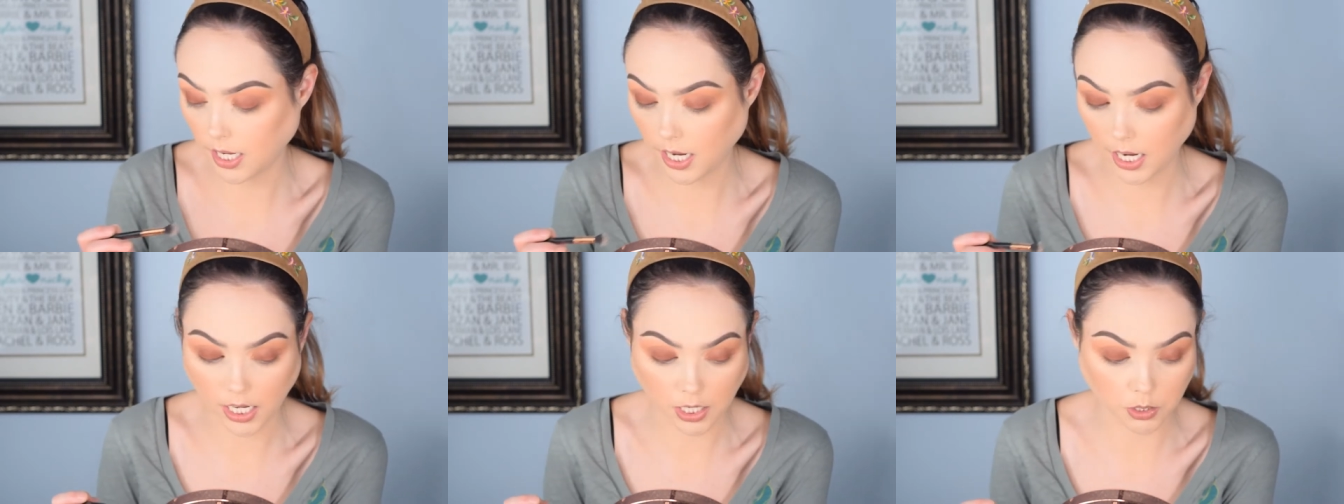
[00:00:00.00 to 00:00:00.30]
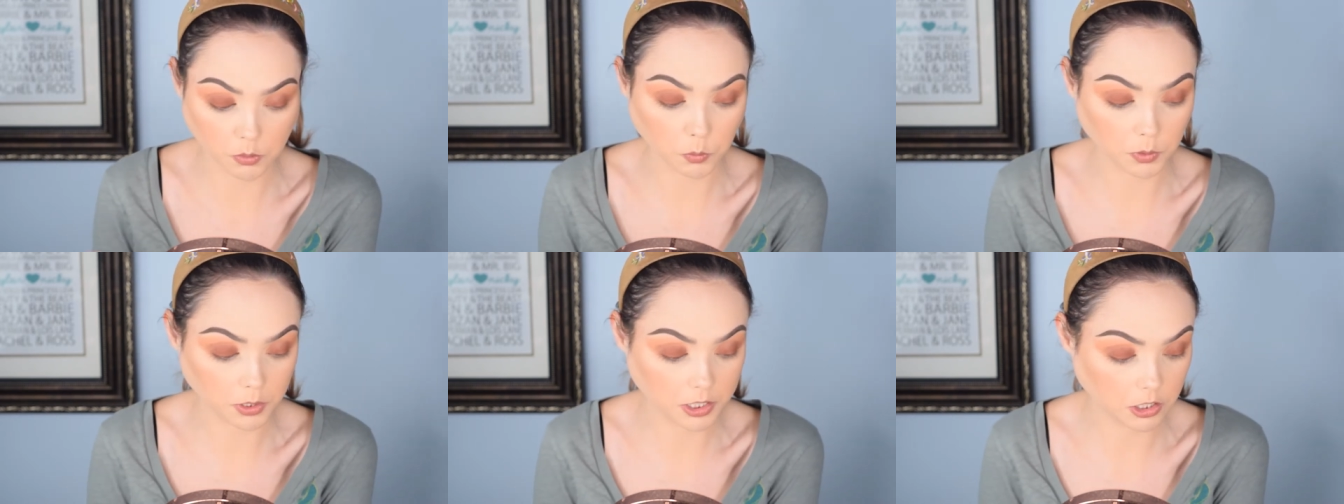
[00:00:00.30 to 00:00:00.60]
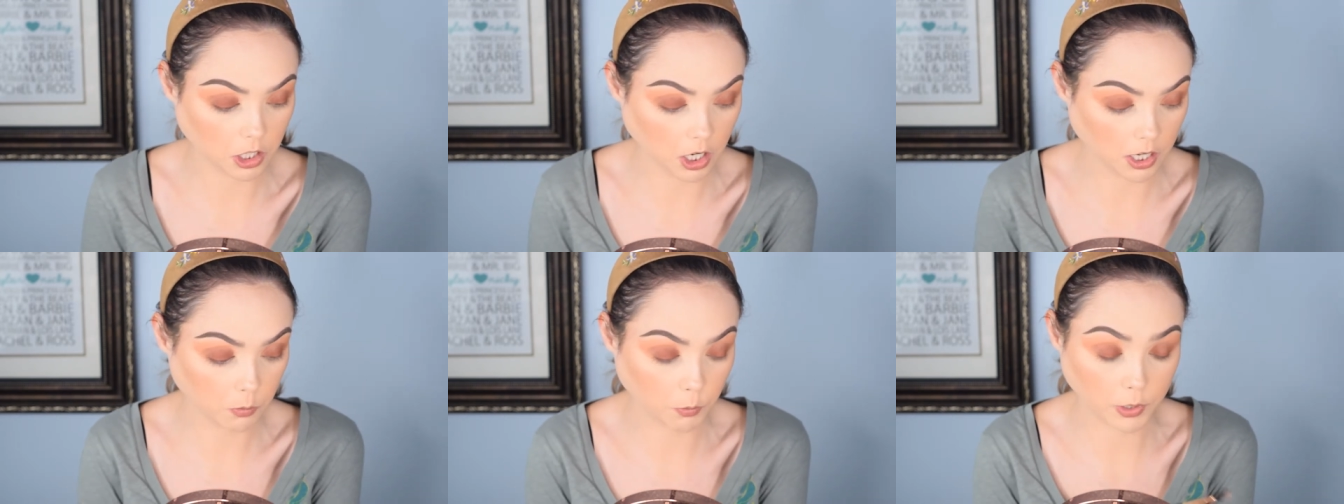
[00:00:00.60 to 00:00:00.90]
and we'll
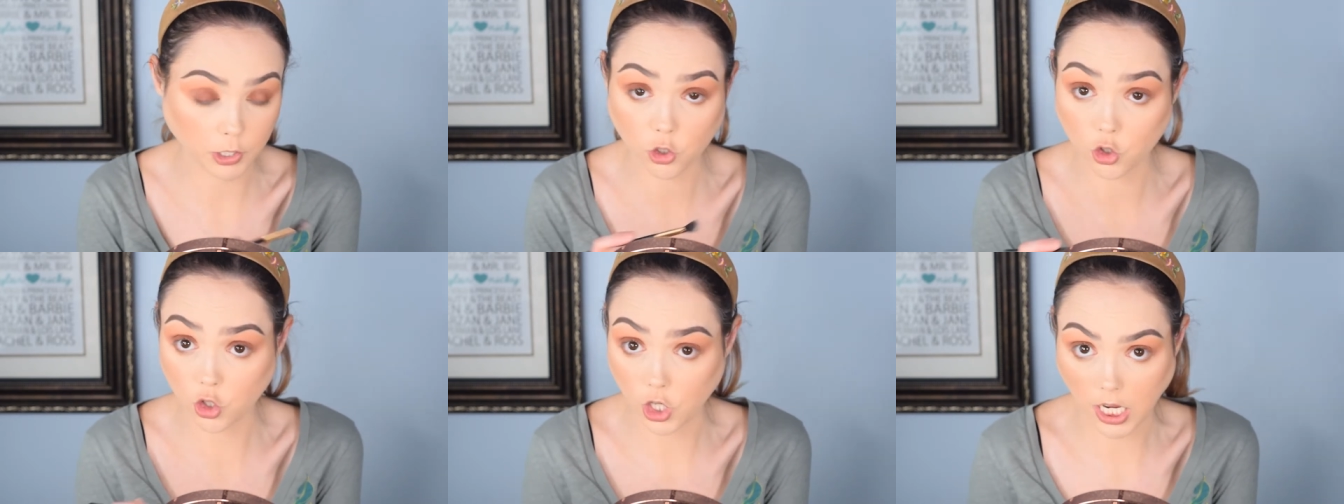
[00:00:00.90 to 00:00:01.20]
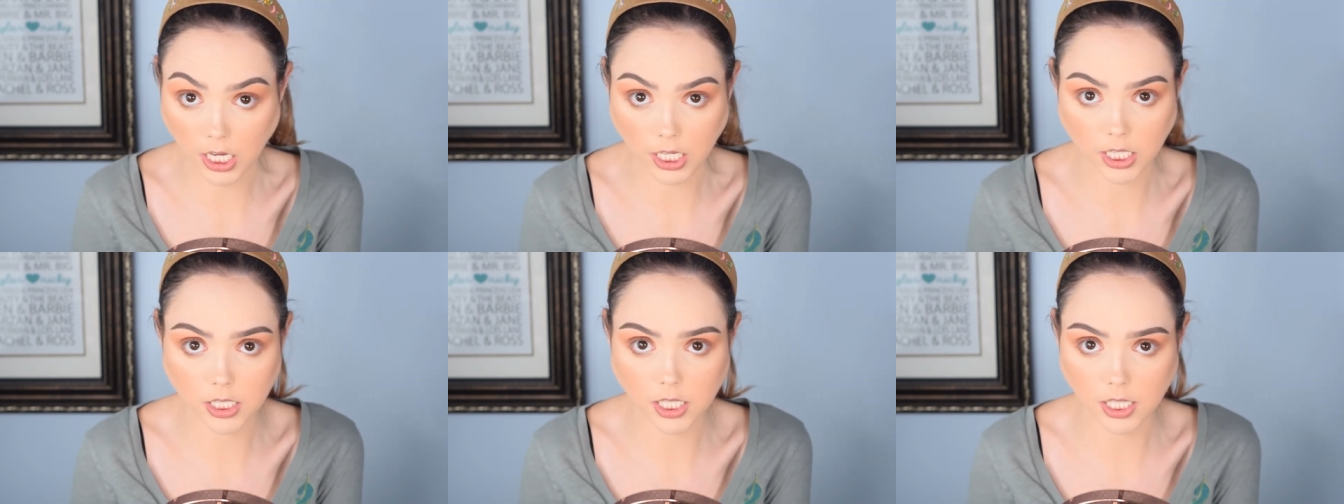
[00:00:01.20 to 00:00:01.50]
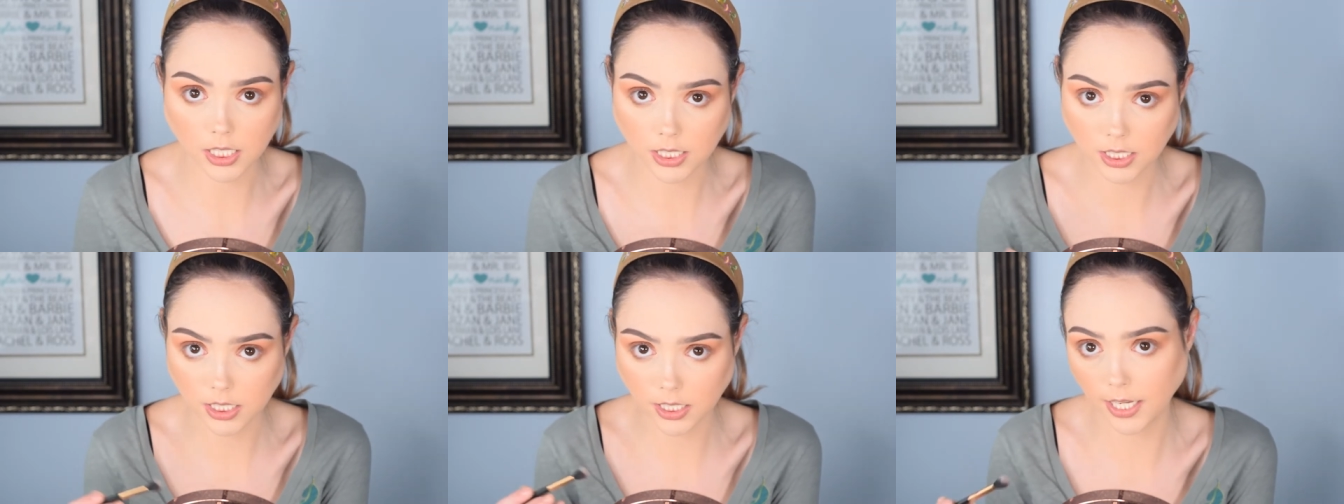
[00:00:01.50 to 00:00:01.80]
start with Jade
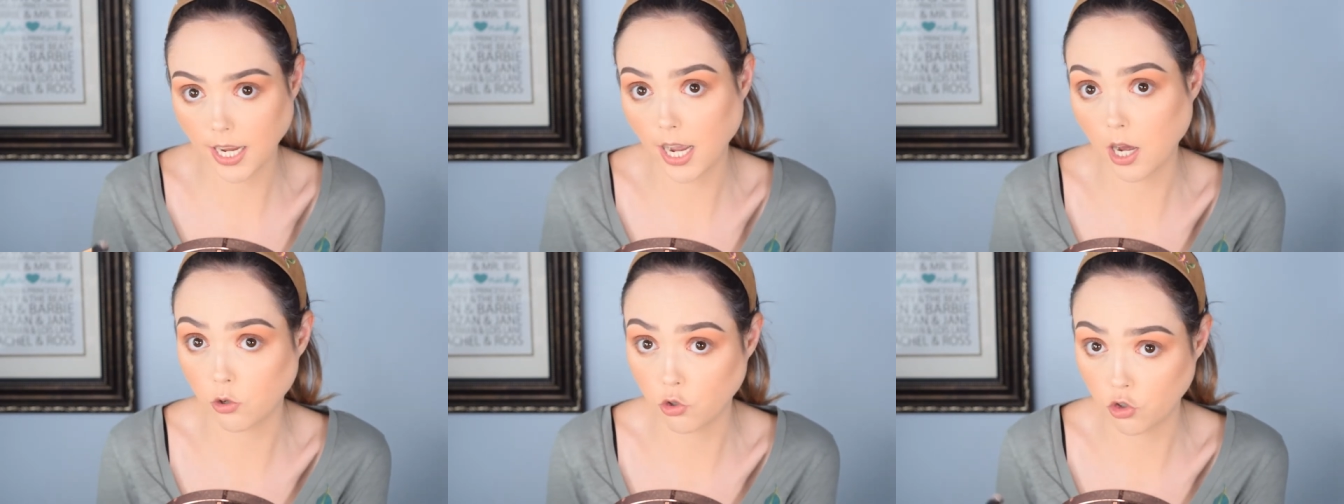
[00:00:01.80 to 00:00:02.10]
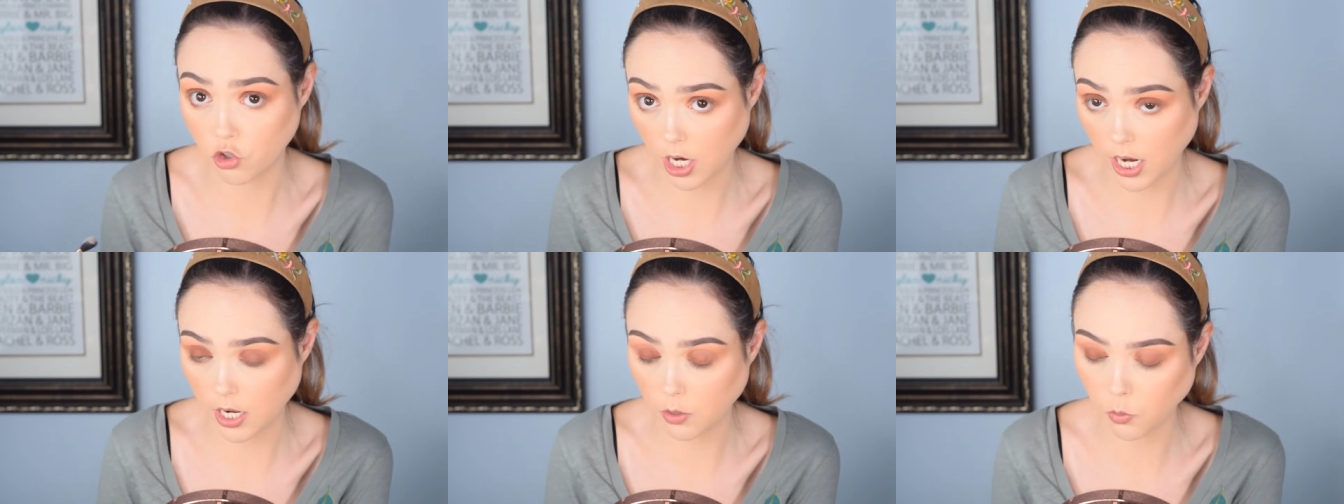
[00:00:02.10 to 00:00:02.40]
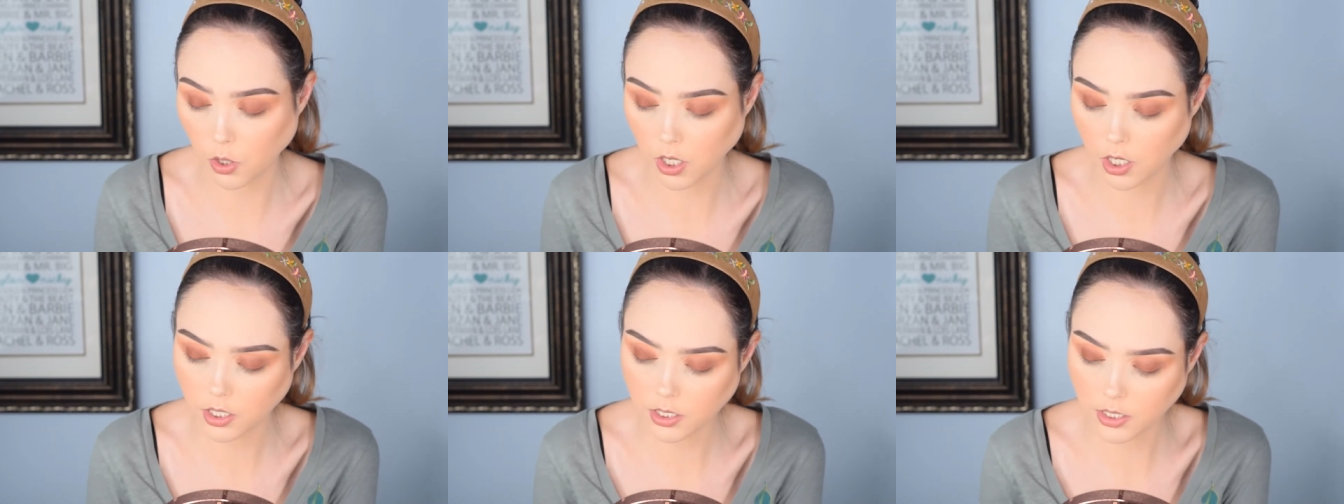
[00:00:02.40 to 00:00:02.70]
and see how Jade
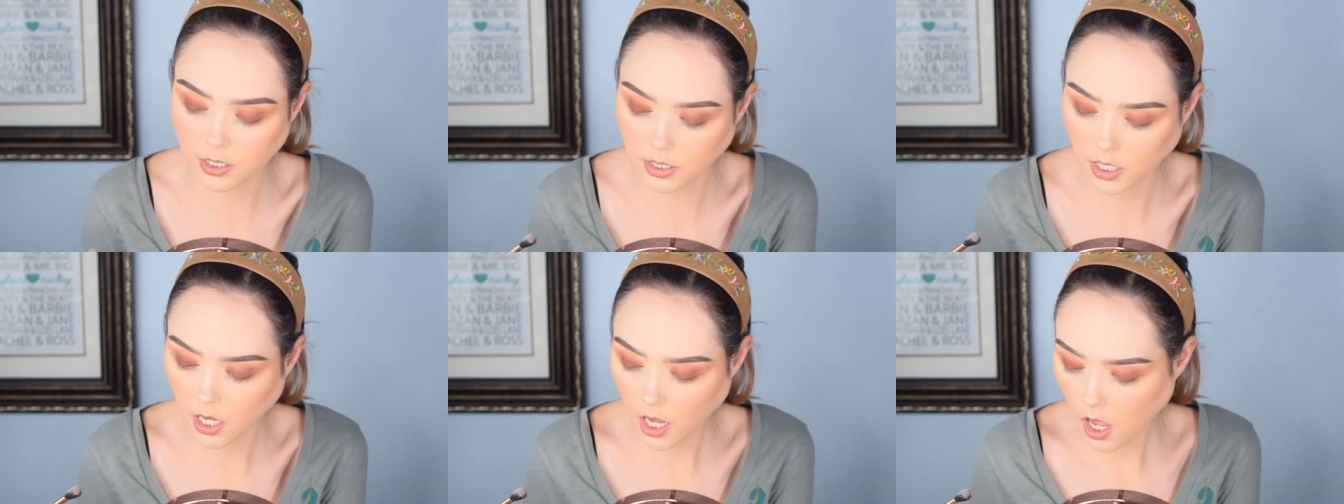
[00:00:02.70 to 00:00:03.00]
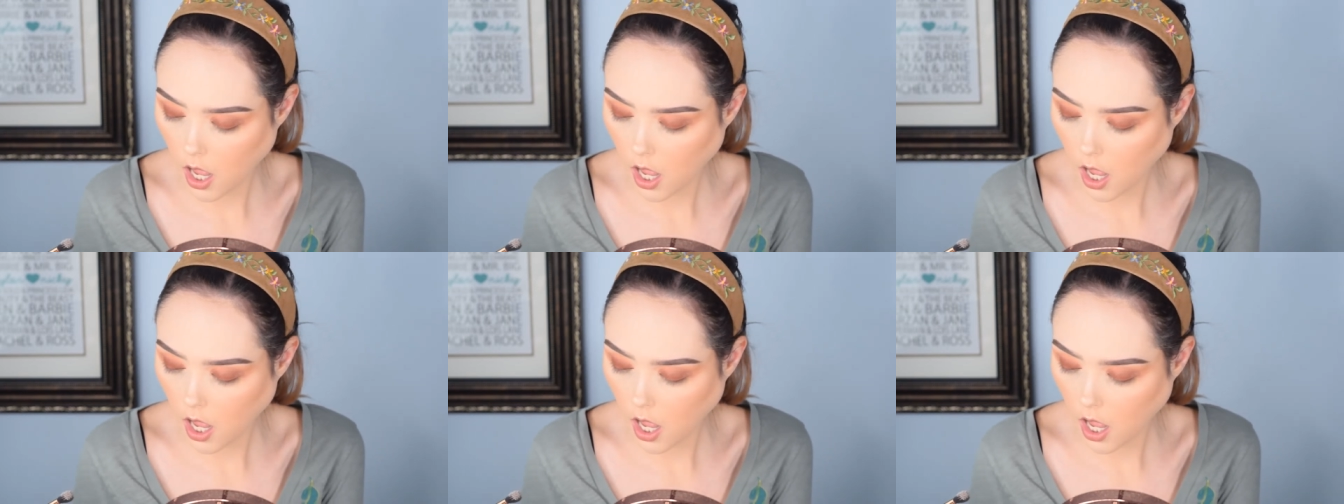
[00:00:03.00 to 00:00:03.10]
works.